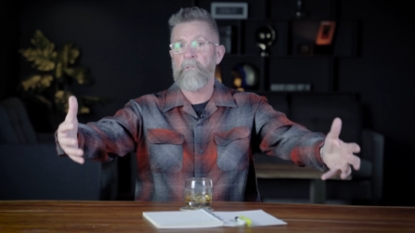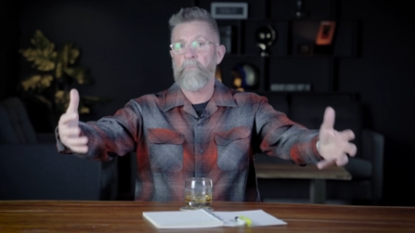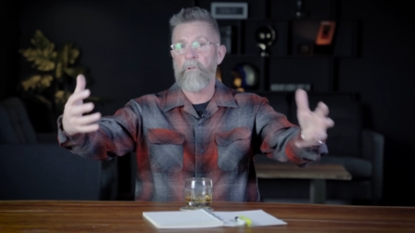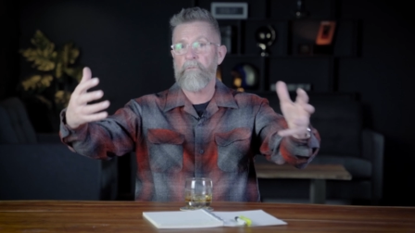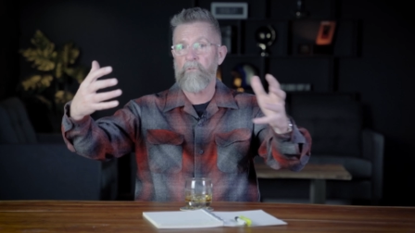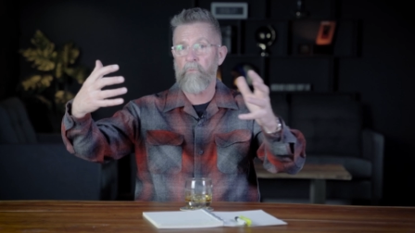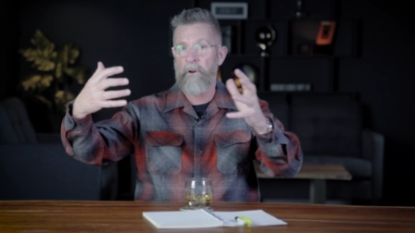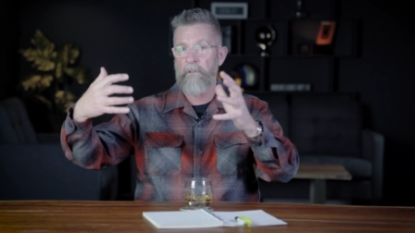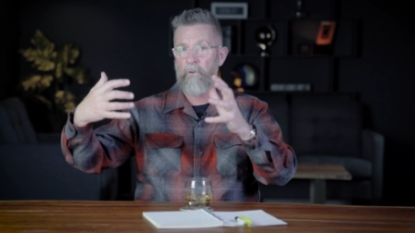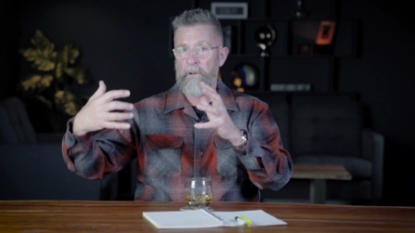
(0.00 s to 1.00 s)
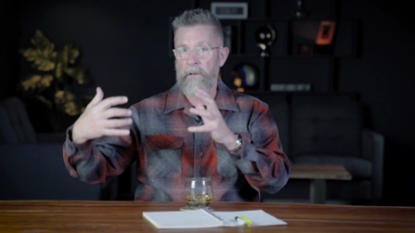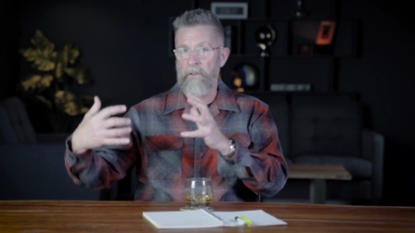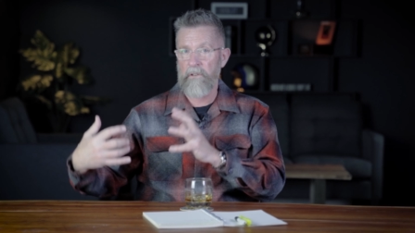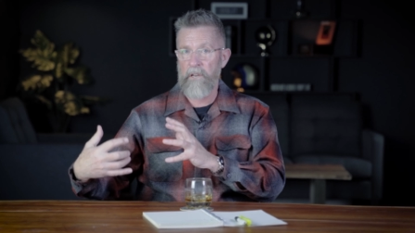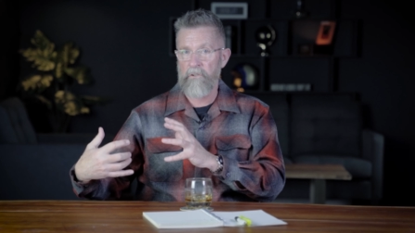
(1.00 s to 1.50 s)
to move to where the
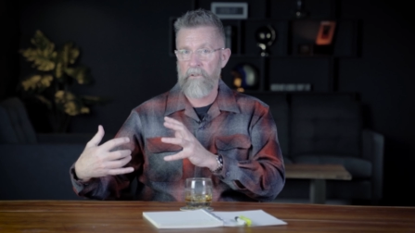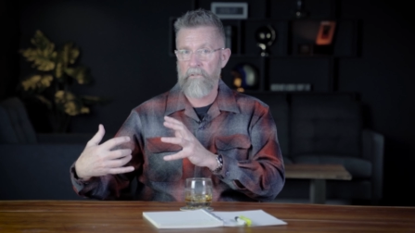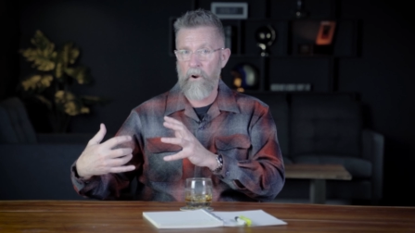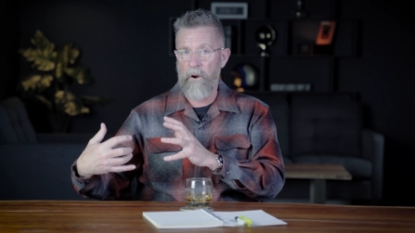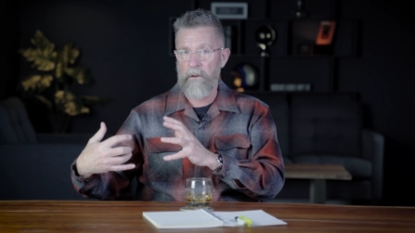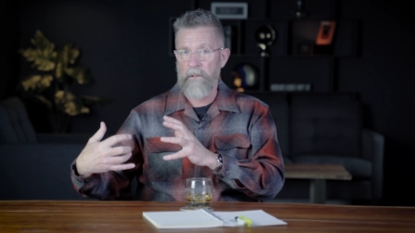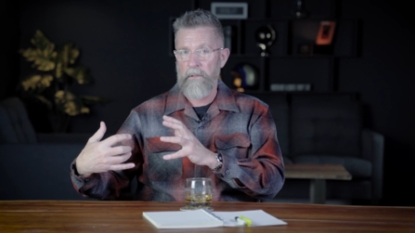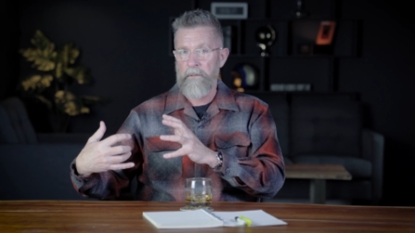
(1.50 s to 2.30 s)
organizations are,